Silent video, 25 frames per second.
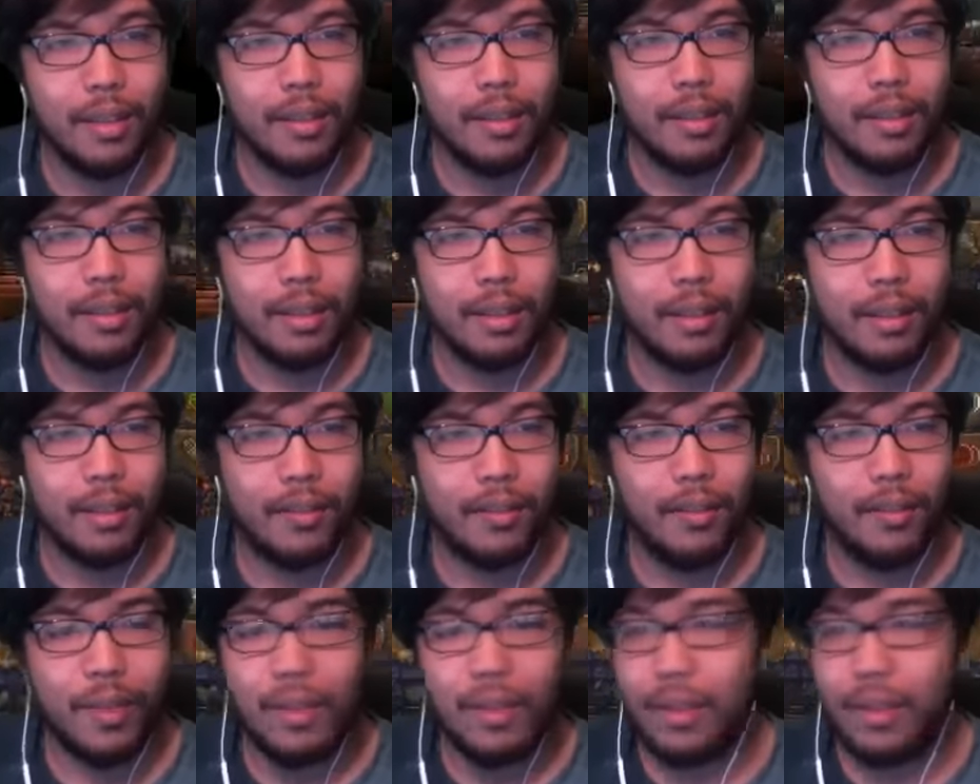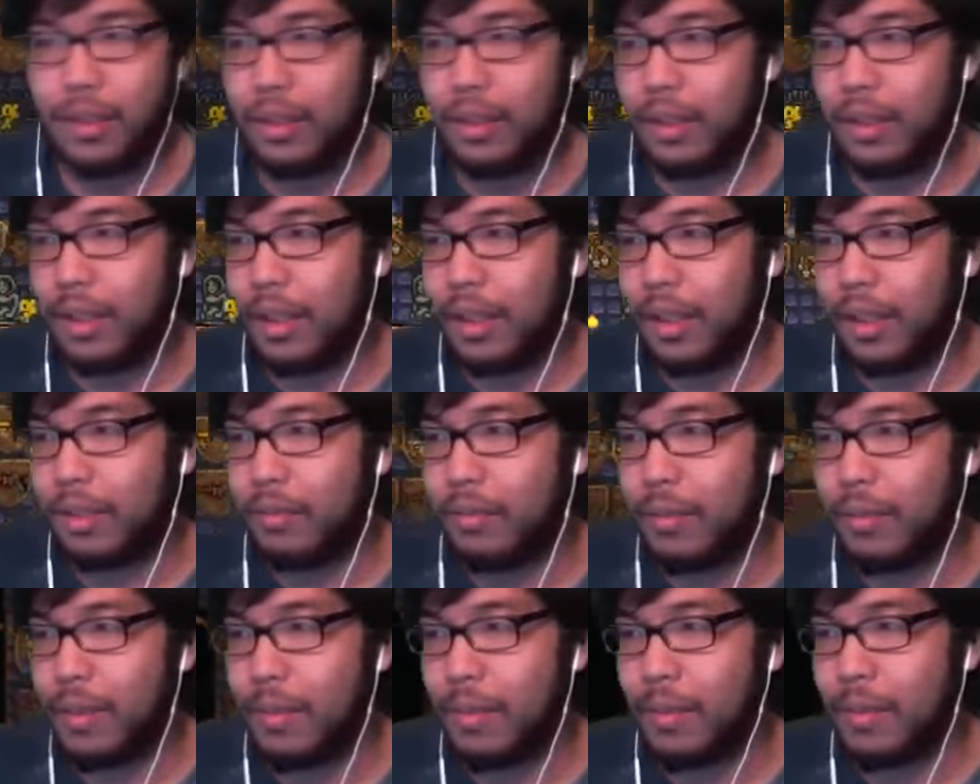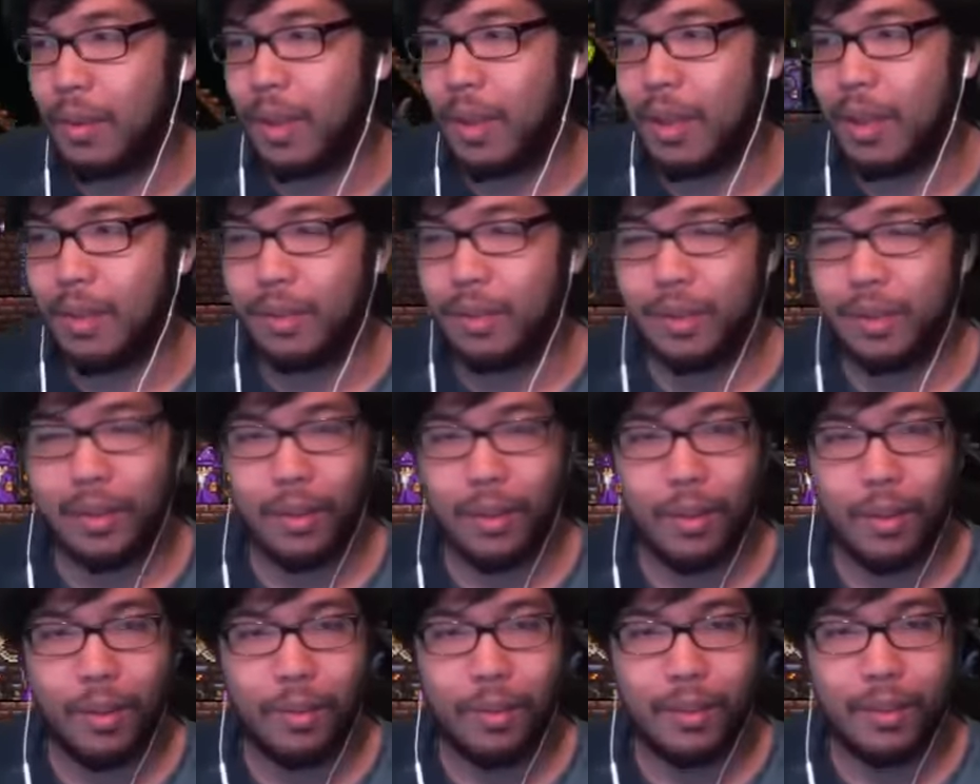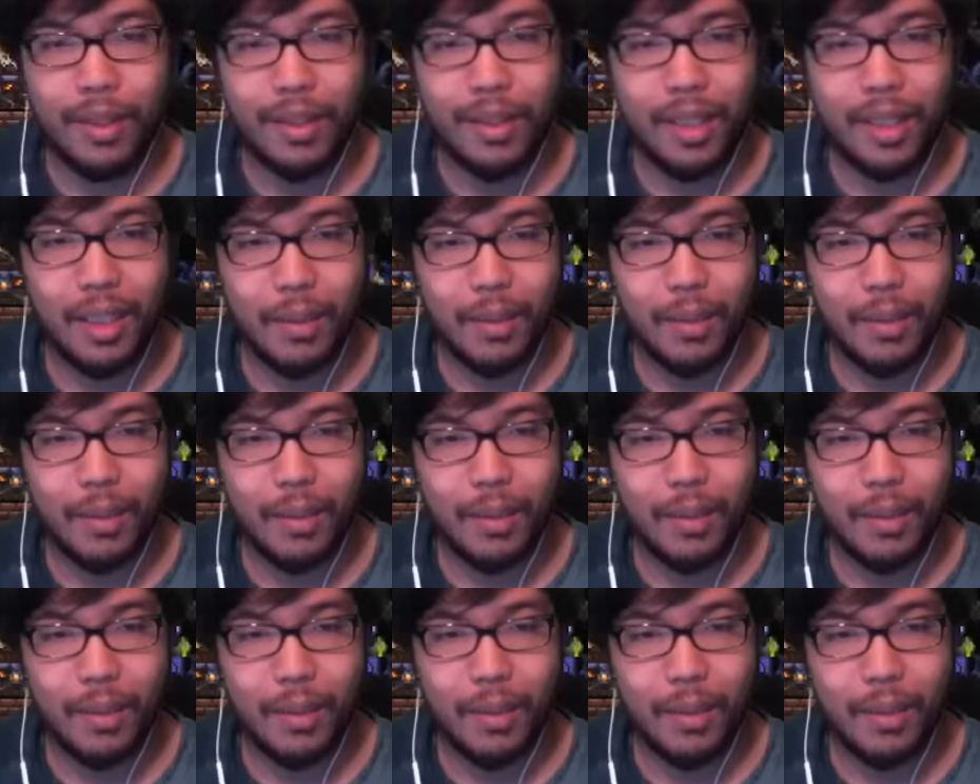to get the fishing done. Remember, I also only